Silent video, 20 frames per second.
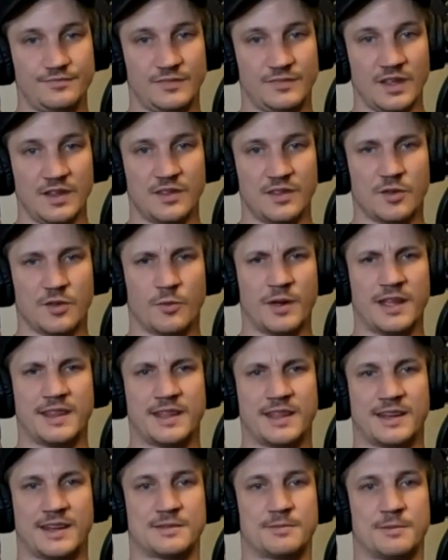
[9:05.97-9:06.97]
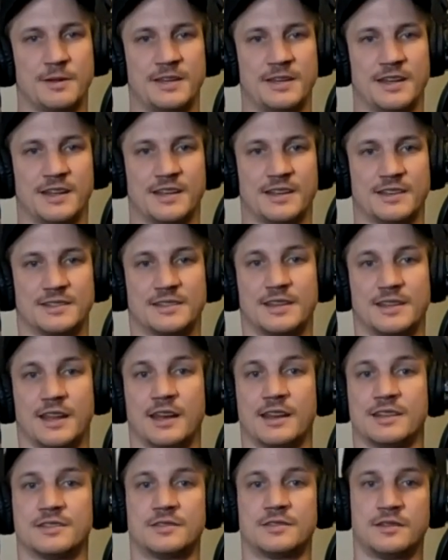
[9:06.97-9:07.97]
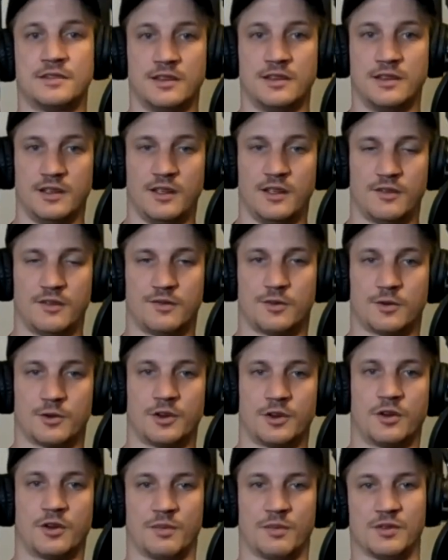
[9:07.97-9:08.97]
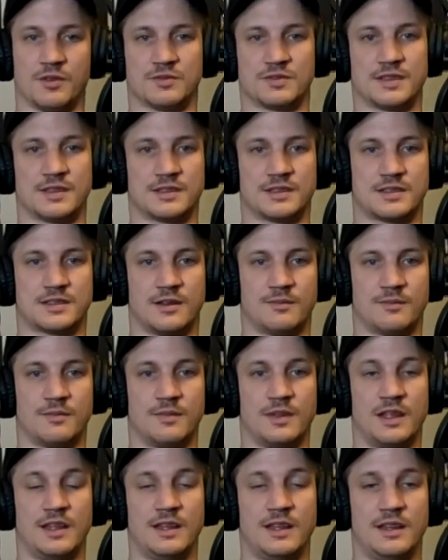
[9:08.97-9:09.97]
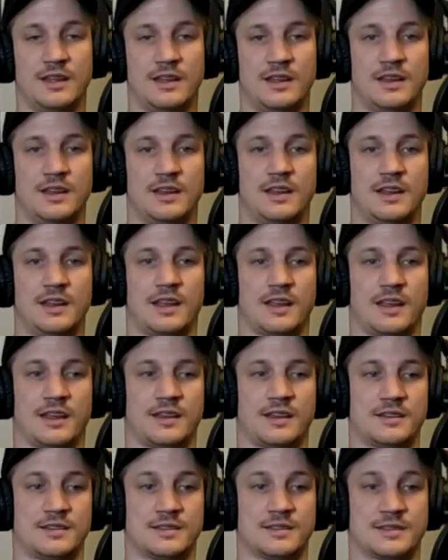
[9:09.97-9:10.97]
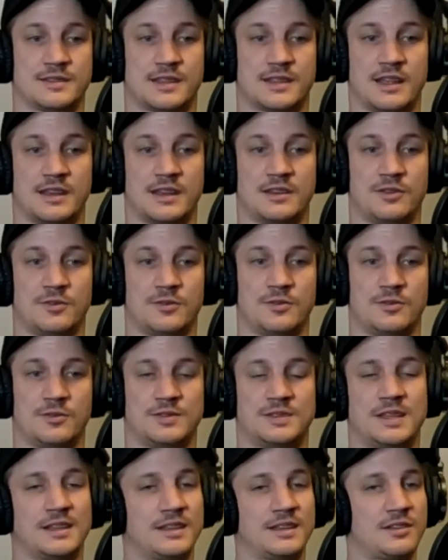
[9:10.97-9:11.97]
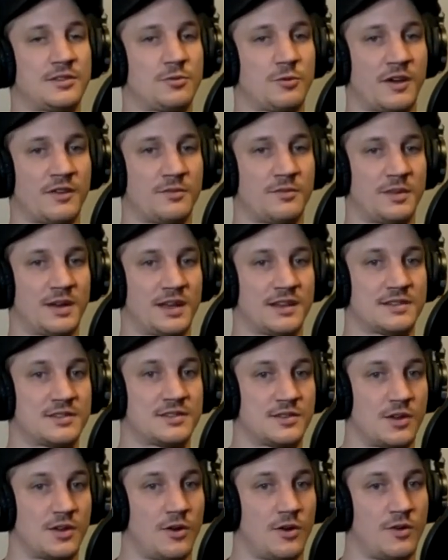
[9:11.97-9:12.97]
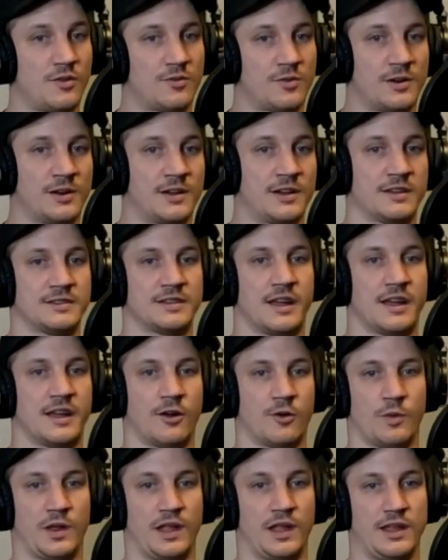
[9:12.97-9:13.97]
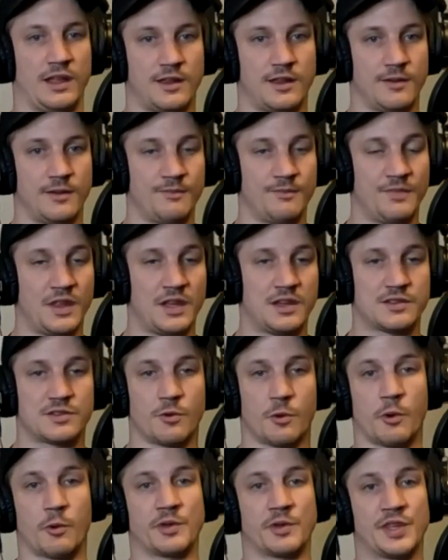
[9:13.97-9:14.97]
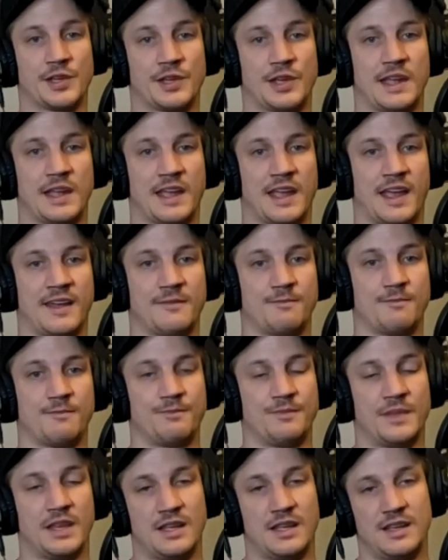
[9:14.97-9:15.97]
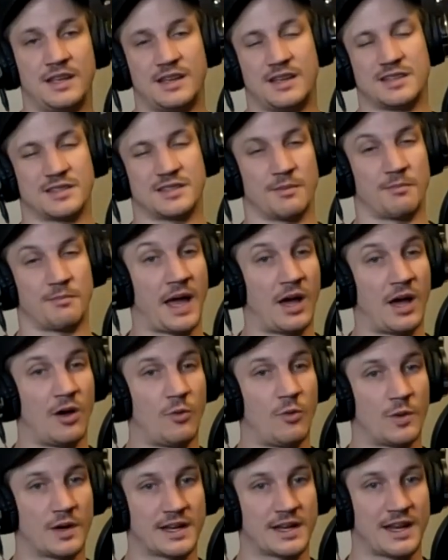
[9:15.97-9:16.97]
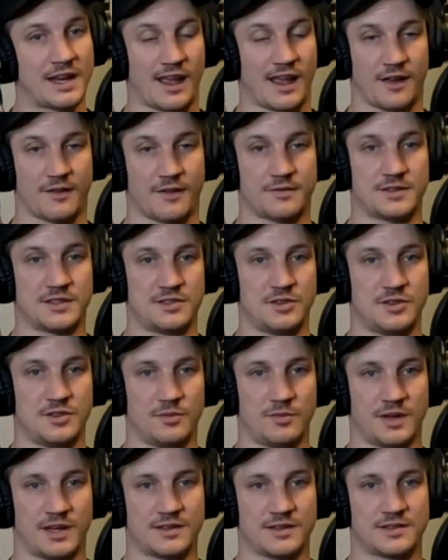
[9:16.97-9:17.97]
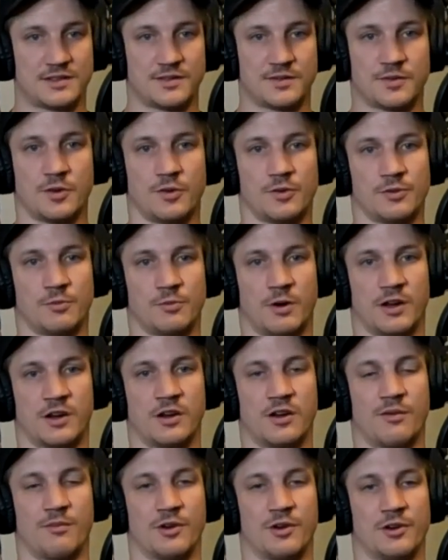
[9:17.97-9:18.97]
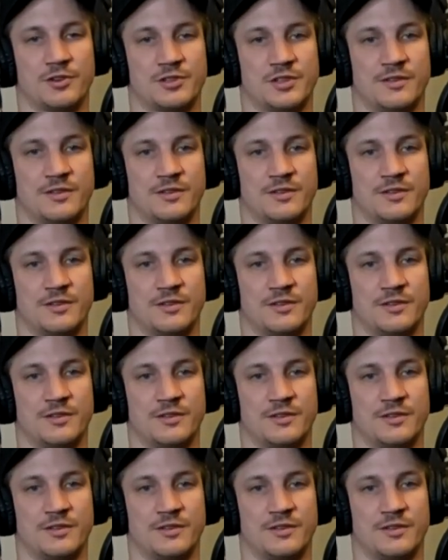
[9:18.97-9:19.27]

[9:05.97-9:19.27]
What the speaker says: the way that it's been done in studies for your immune system is they do 10 to 12 minutes over an entire week. So what we're looking at is about 1.5 to 2 minutes of cold water immersion